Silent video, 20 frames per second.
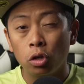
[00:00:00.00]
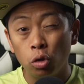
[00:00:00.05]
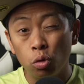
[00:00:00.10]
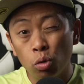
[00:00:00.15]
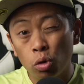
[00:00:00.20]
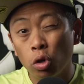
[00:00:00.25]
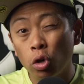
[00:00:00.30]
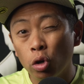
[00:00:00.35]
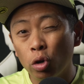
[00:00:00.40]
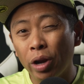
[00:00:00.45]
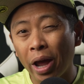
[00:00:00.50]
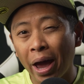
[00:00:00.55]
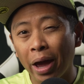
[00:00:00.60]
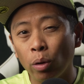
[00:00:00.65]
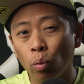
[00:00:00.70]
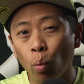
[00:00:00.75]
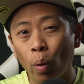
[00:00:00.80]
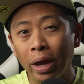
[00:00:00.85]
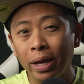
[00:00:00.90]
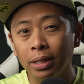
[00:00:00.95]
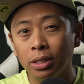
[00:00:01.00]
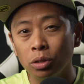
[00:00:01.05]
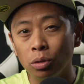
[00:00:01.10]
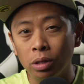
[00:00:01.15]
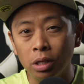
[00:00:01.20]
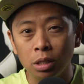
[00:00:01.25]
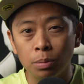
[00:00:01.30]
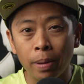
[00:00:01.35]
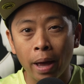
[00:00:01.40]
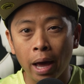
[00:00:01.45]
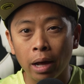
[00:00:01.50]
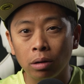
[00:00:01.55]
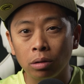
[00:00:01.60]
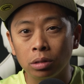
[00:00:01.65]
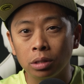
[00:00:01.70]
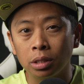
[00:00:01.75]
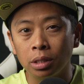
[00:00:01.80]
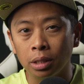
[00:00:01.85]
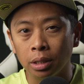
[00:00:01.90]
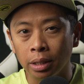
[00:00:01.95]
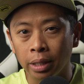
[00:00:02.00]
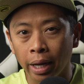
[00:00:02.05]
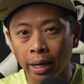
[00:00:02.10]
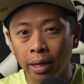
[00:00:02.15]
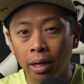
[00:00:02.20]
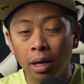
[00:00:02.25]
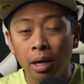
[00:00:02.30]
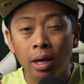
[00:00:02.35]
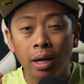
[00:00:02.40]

You could add weight to these paddles to get